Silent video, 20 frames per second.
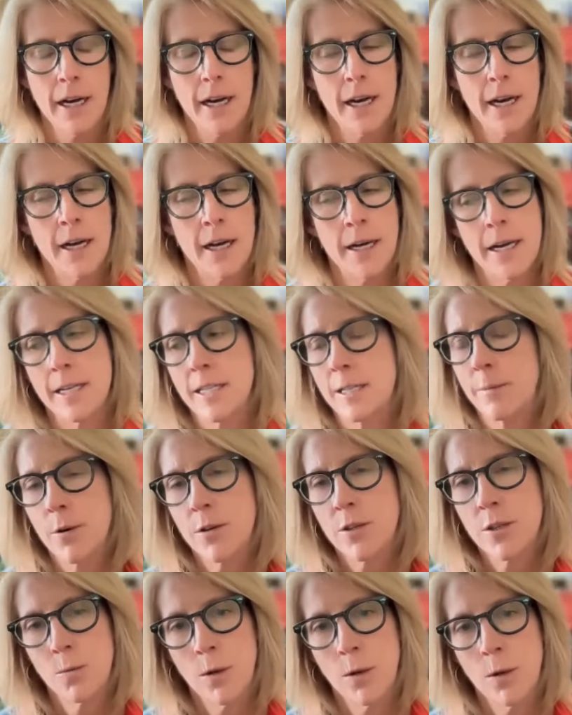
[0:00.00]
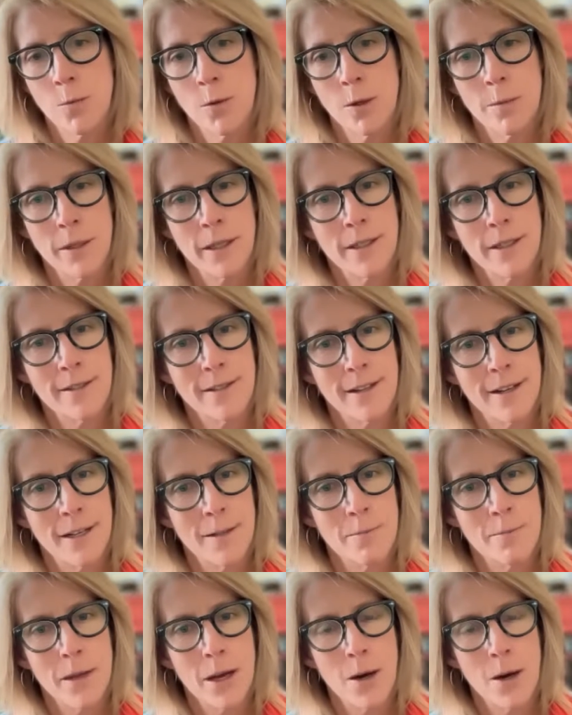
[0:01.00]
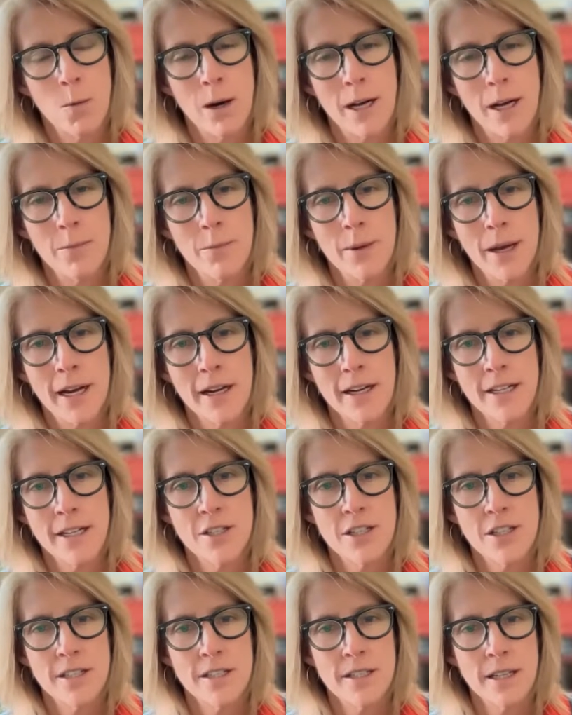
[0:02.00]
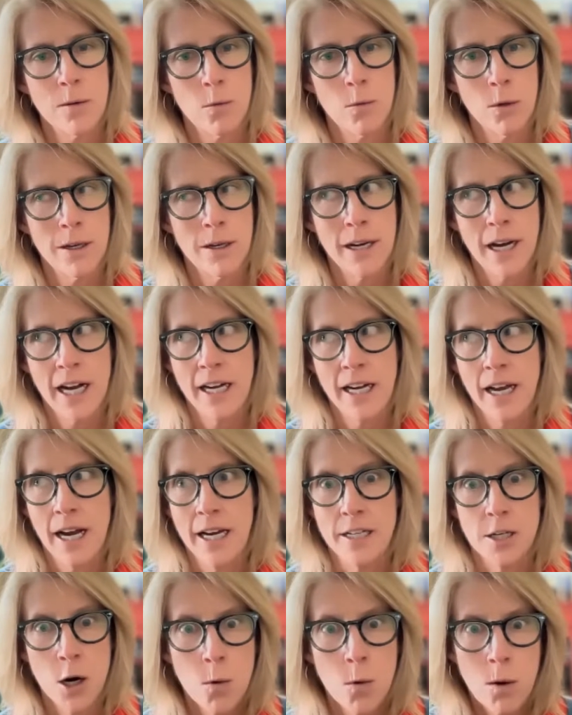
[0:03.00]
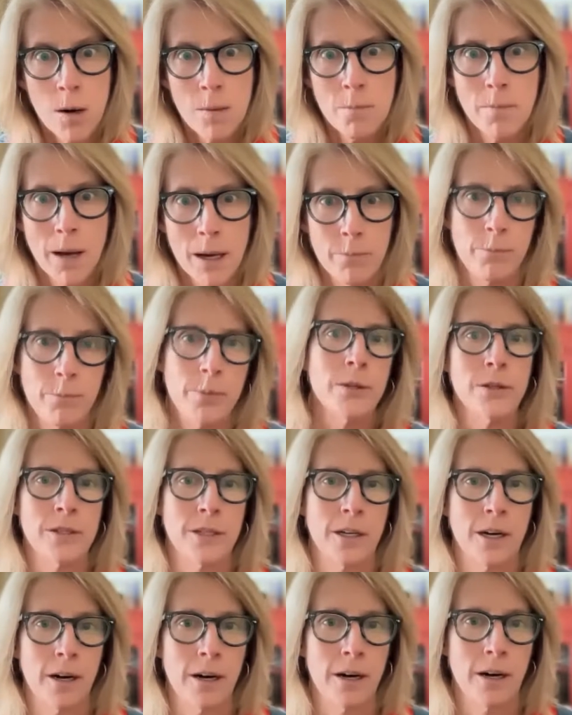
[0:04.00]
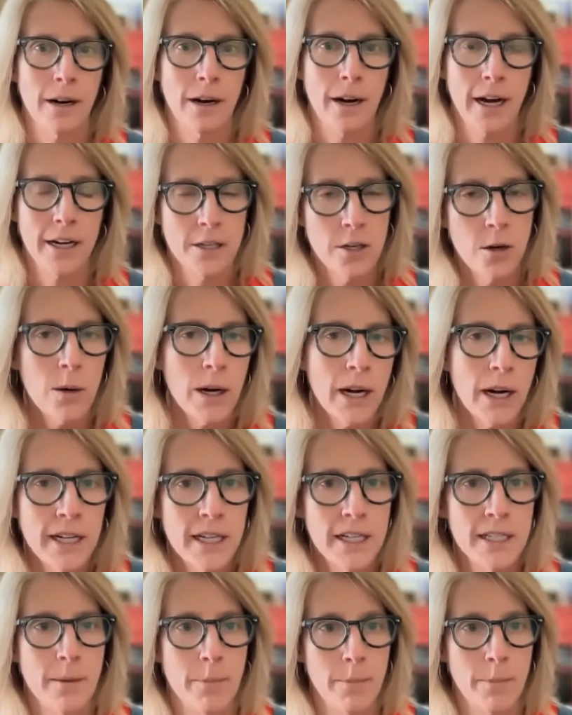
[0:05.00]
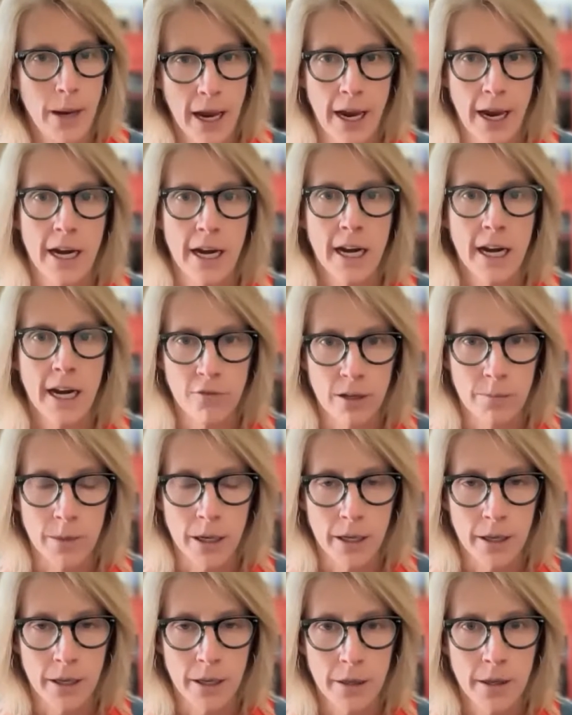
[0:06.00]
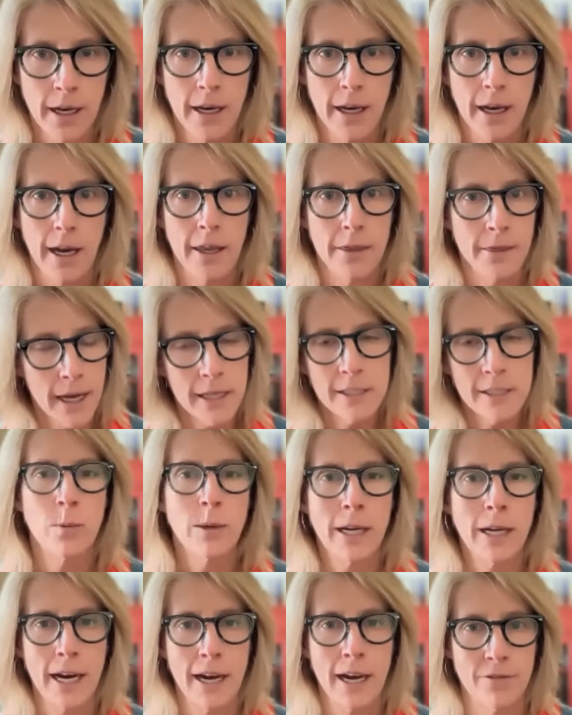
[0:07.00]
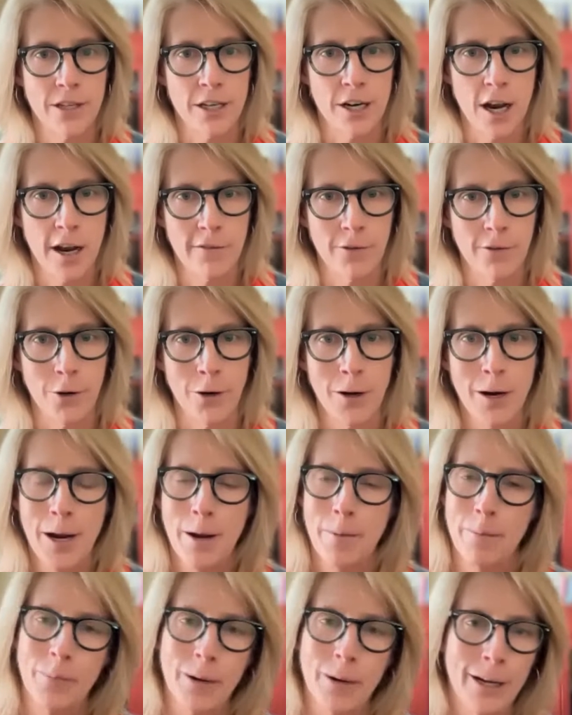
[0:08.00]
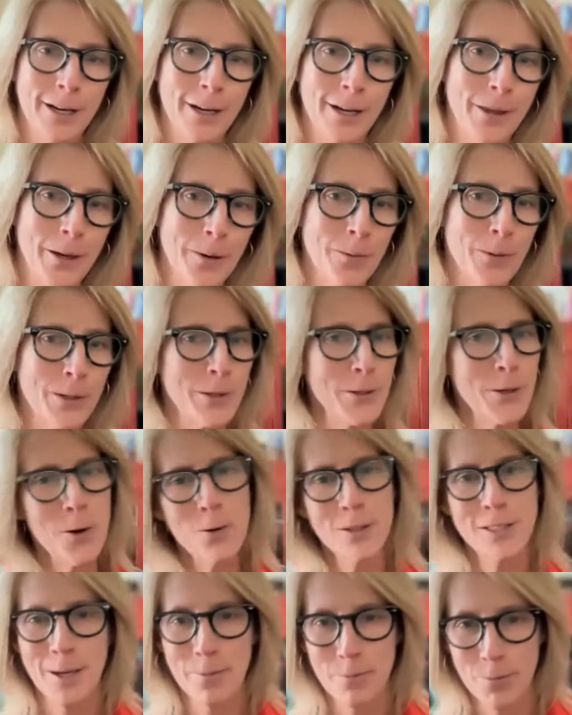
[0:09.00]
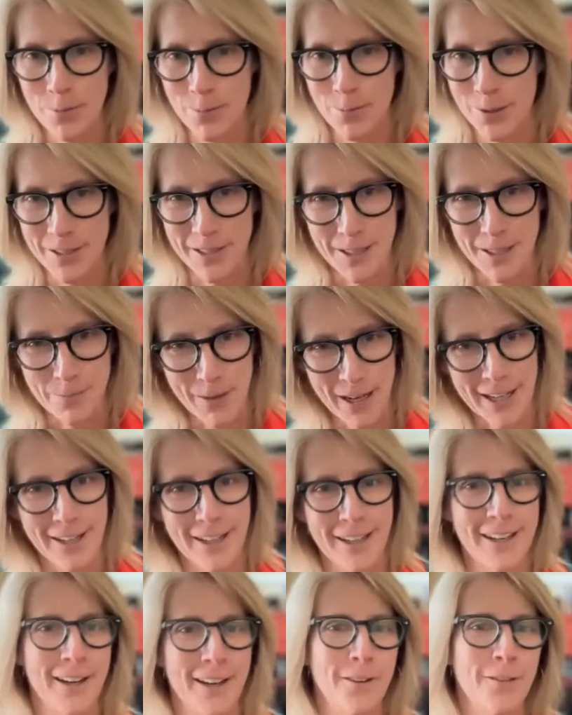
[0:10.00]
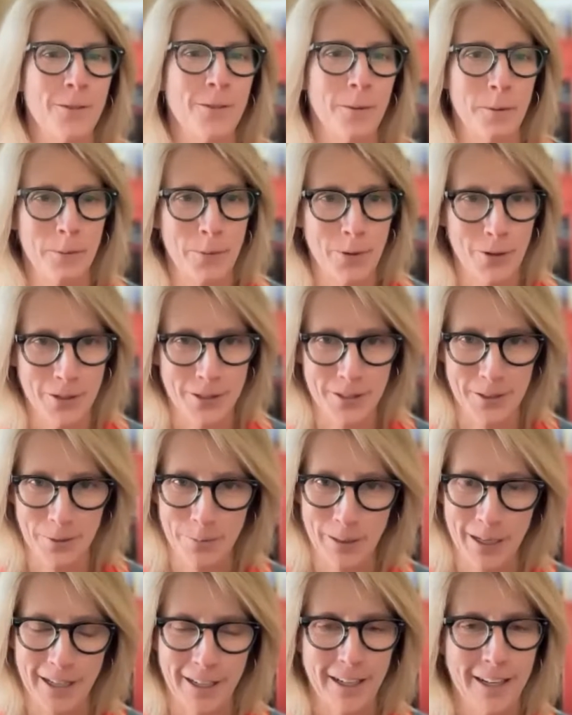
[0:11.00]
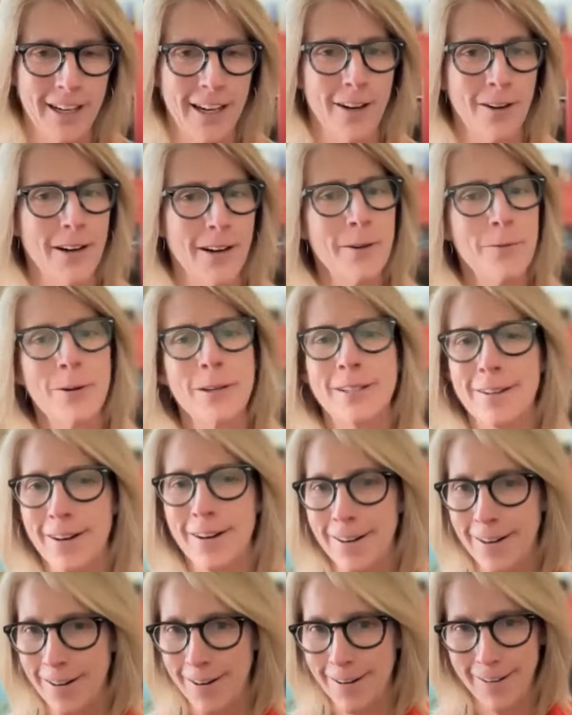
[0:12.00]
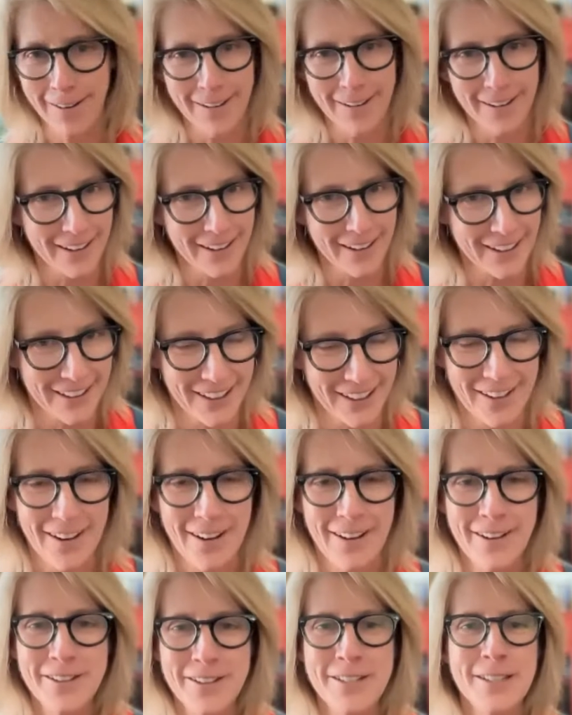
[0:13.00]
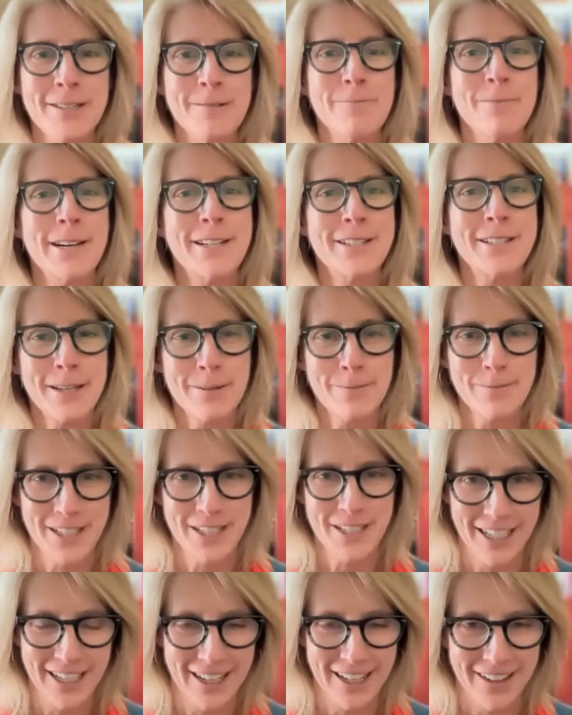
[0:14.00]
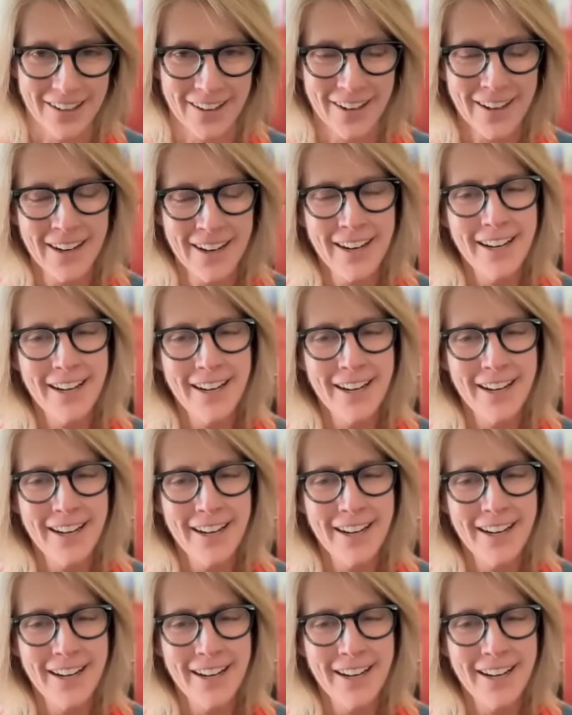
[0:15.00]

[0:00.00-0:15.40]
I spoke to one woman a while back, and she's like, well, I know what my bills are. I know what I need to pay every month, and that's what I have to cover. But there was no separate business bank account from a personal bank account. It was all all just mixed up together.